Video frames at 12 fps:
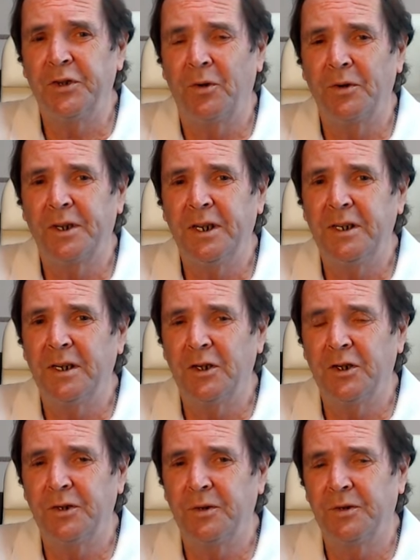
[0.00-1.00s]
on key
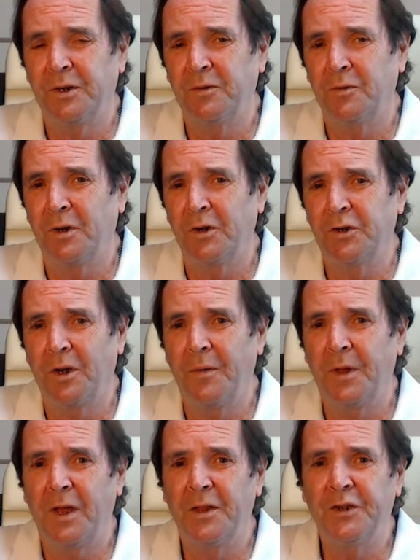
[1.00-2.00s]
issues in Russia
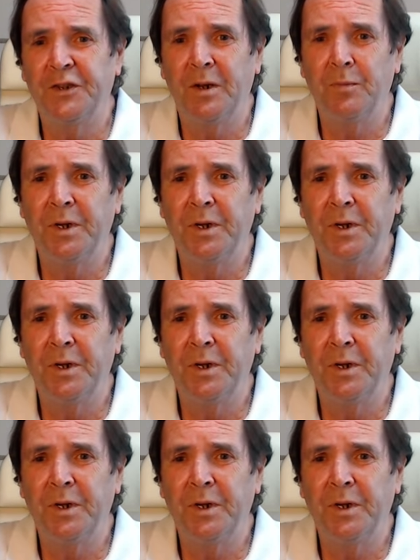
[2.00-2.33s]
at the St.